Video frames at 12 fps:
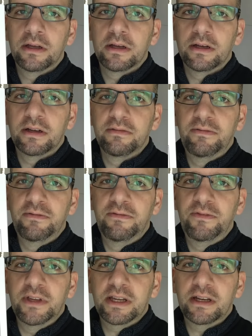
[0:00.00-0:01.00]

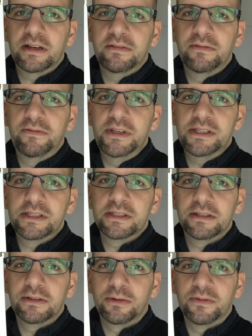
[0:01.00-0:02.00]
Visa
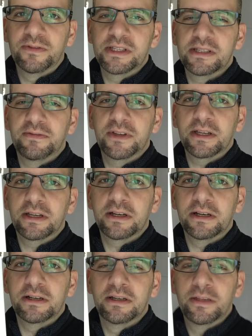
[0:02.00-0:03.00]

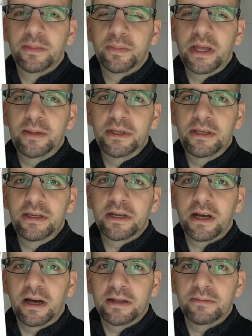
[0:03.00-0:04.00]
Vika baby
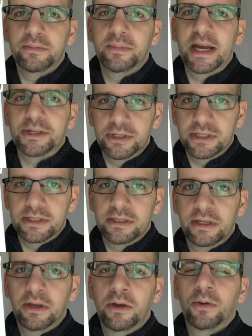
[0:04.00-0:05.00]
cot
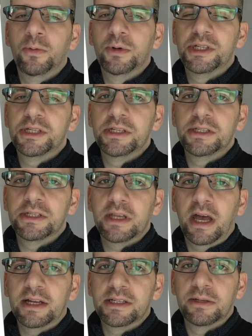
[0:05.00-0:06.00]
mattress, which is
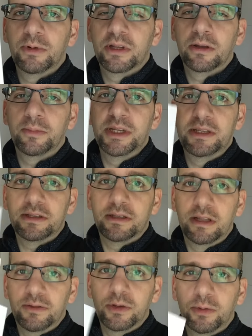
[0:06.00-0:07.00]
actually one of their
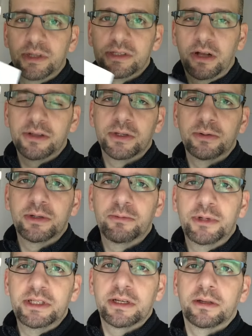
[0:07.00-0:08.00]
mid-level ones also. It
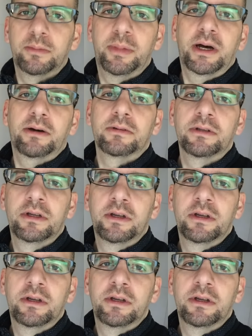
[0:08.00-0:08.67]
retailed about